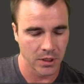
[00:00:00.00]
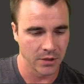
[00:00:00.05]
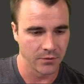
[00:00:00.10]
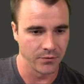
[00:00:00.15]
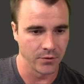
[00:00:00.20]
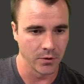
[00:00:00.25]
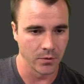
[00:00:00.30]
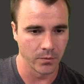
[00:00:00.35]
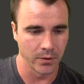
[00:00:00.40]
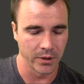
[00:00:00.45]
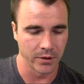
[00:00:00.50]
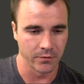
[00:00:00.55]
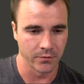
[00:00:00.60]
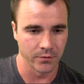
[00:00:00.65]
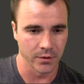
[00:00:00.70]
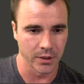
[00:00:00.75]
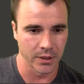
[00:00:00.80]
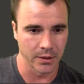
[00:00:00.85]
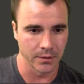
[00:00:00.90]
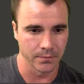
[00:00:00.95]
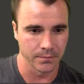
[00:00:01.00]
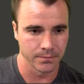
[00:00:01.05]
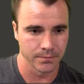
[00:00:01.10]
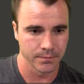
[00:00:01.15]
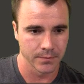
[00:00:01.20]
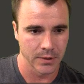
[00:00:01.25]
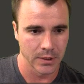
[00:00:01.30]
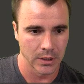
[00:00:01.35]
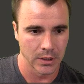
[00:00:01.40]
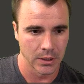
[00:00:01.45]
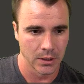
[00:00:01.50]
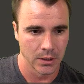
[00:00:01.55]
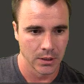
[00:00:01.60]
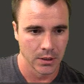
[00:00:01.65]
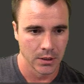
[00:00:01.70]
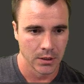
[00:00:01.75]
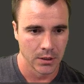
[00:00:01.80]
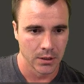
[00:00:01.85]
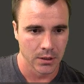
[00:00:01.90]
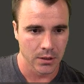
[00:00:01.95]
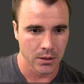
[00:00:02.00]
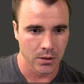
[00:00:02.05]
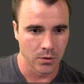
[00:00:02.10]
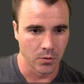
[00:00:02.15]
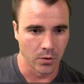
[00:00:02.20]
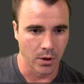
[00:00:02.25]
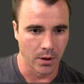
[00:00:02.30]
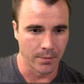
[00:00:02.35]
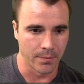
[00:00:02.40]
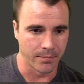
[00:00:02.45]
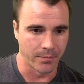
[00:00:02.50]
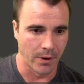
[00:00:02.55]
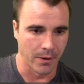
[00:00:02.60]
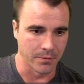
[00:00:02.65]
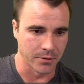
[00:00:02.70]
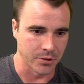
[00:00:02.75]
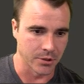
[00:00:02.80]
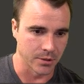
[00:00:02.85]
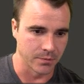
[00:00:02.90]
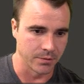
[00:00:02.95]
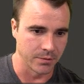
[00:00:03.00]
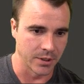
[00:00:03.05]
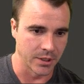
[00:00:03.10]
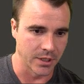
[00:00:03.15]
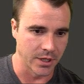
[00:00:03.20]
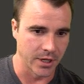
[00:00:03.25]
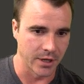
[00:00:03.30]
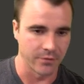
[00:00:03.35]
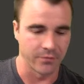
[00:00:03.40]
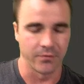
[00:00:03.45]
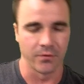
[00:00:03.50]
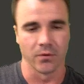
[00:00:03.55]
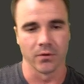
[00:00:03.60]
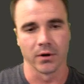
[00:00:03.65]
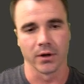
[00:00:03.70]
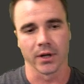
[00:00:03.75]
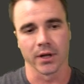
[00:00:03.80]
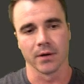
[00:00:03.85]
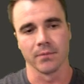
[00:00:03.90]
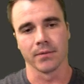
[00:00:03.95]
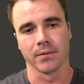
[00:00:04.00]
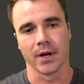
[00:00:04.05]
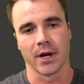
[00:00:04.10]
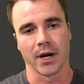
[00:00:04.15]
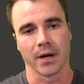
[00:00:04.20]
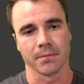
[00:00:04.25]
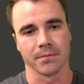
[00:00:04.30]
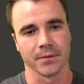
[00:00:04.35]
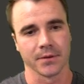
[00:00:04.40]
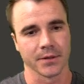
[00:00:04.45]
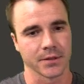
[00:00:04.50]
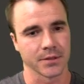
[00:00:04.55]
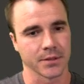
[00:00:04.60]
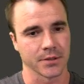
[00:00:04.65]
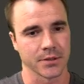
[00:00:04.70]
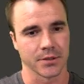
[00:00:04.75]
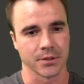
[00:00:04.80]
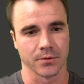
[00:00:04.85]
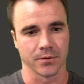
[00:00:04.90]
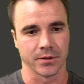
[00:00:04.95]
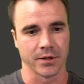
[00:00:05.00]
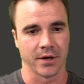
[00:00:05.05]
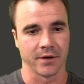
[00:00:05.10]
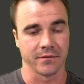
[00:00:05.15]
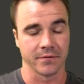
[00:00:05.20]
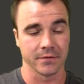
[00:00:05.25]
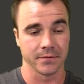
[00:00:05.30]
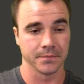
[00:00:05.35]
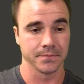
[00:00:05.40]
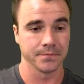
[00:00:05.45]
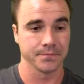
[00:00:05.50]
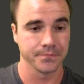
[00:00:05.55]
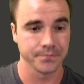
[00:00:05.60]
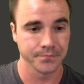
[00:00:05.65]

I have no way to really... I probably should have played knight f4 and come back, but this is so tough.